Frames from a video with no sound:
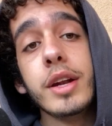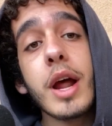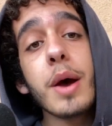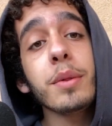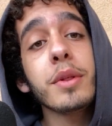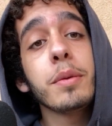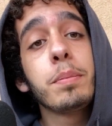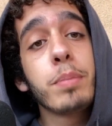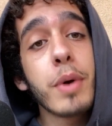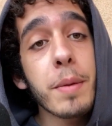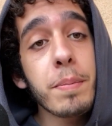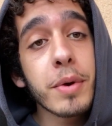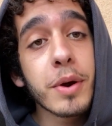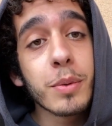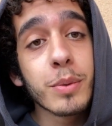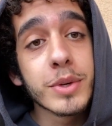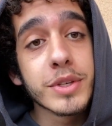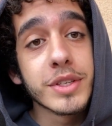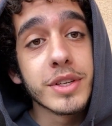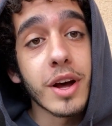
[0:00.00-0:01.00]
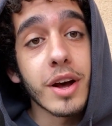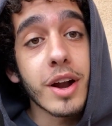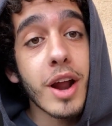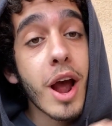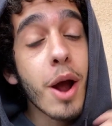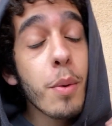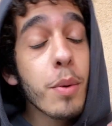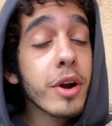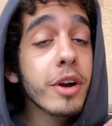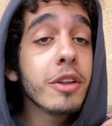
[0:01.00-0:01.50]
Now that prepping was done,
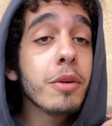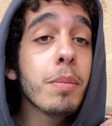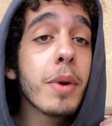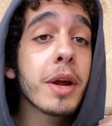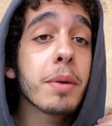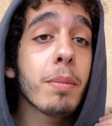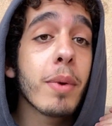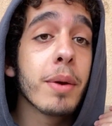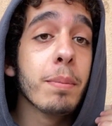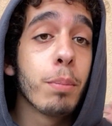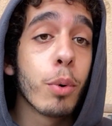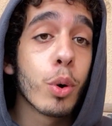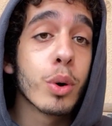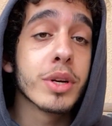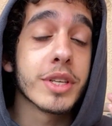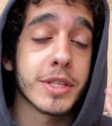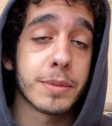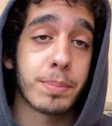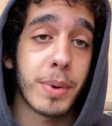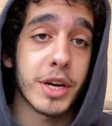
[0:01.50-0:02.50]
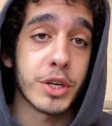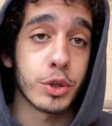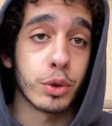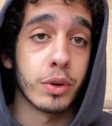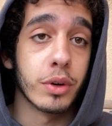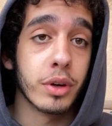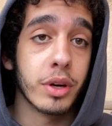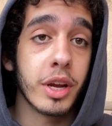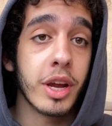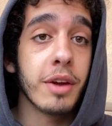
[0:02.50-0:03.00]
I wanted to make my board special.
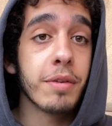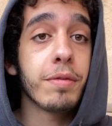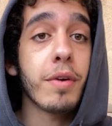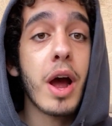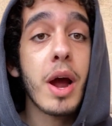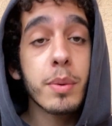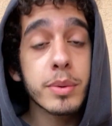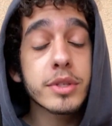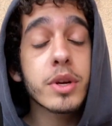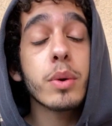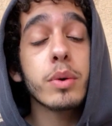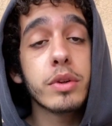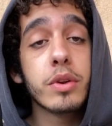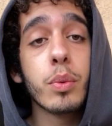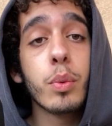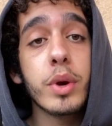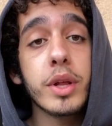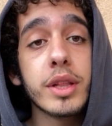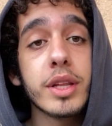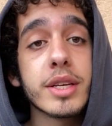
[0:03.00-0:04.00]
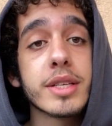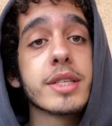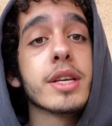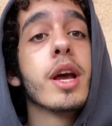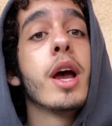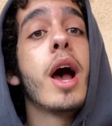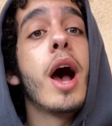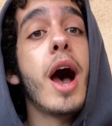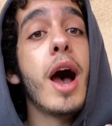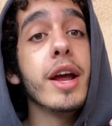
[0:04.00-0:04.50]
If I was going to win this,
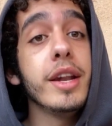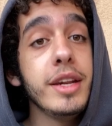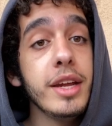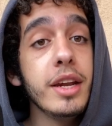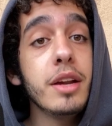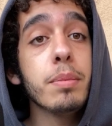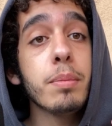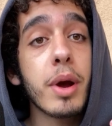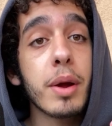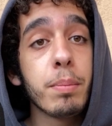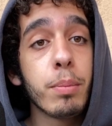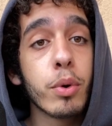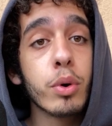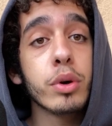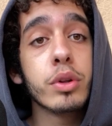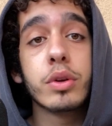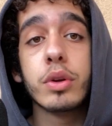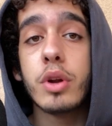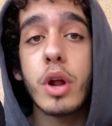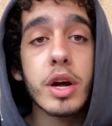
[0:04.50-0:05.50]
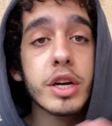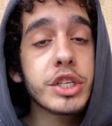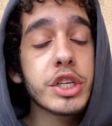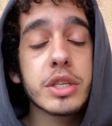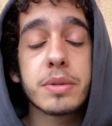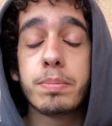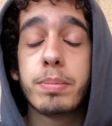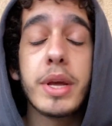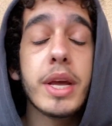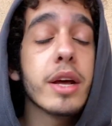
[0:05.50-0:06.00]
I needed my board to not
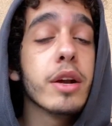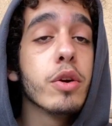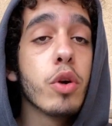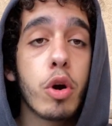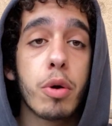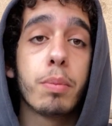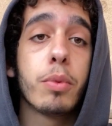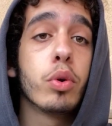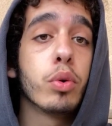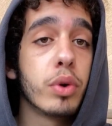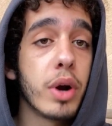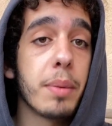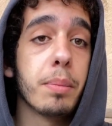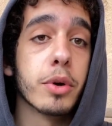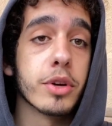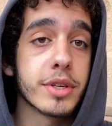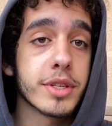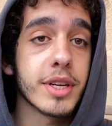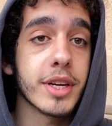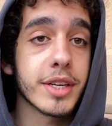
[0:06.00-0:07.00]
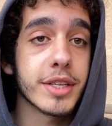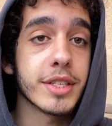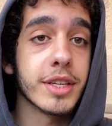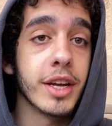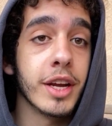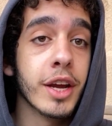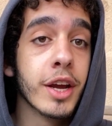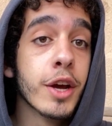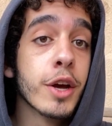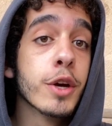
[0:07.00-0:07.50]
just be a normal Rebel
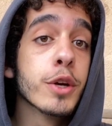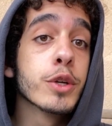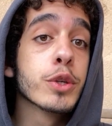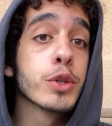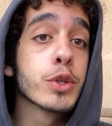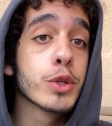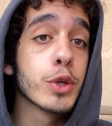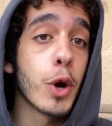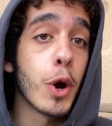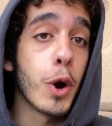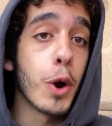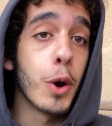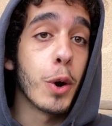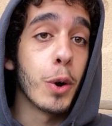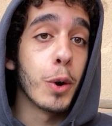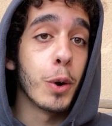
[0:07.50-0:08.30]
60. So...